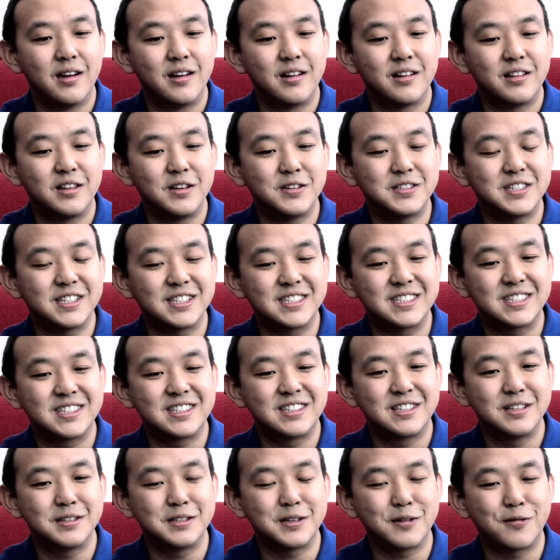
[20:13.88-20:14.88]
there's
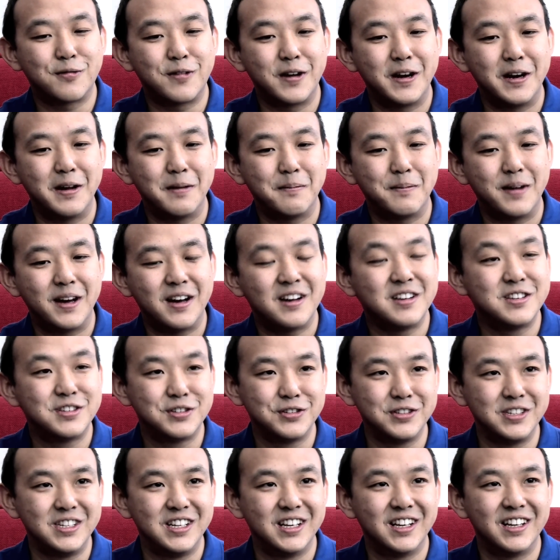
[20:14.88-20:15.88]
a friend of mine, a
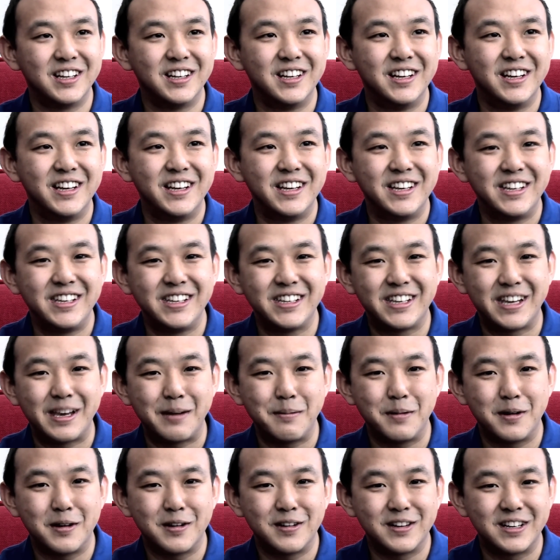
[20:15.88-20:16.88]
junior, he
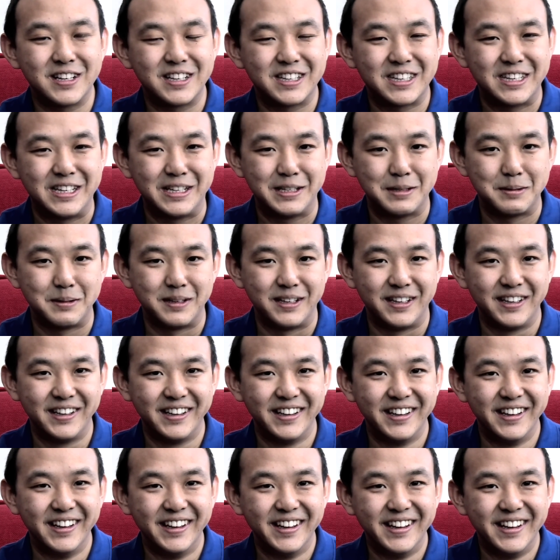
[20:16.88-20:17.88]
came around and kicked me,
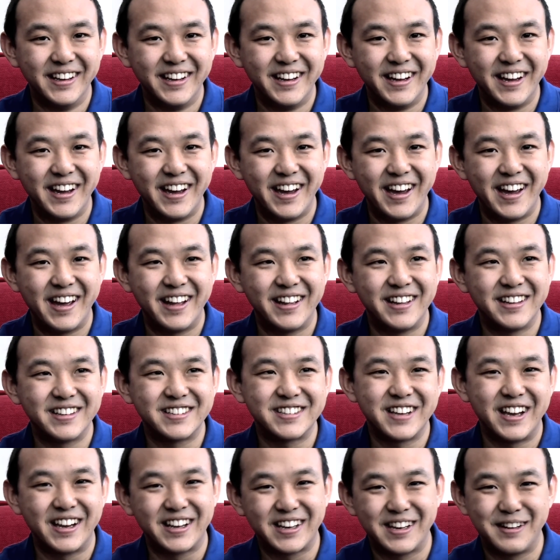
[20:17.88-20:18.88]
and then
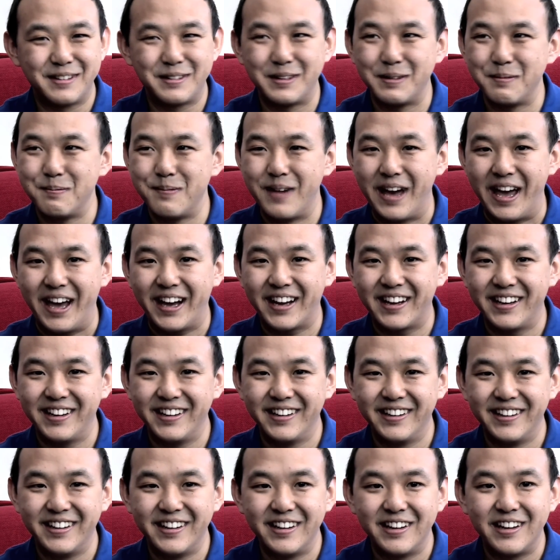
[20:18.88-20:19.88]
so I kicked him back.
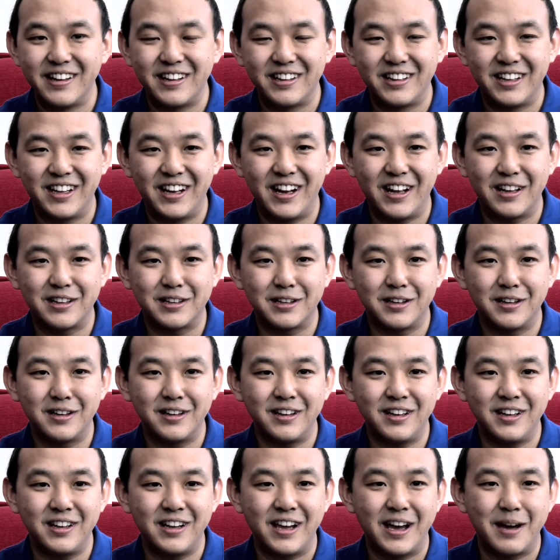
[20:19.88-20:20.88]
Then I
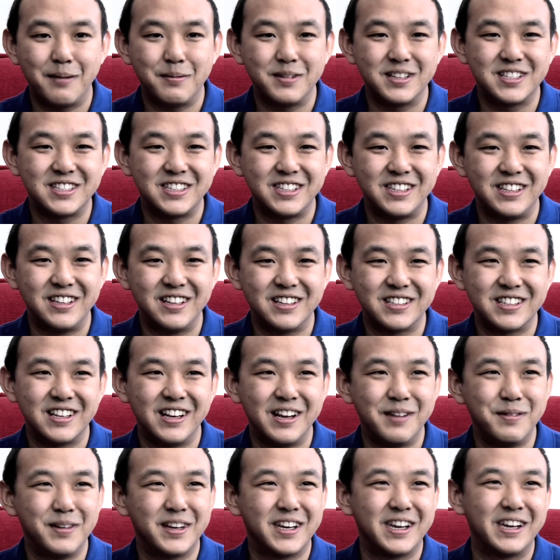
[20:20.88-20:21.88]
thought, hey, I'm a senior, so
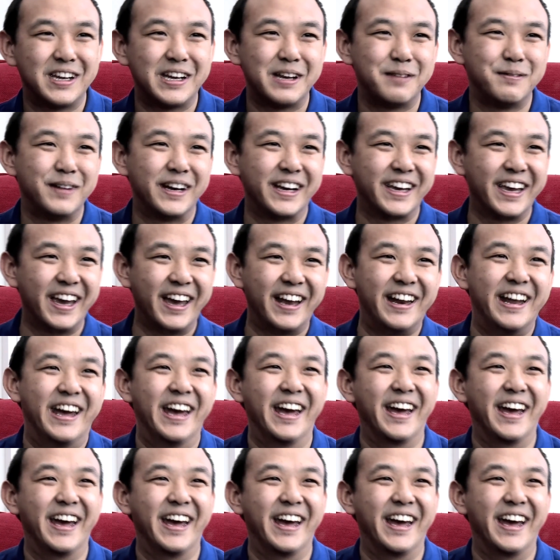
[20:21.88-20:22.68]
let me kick him again.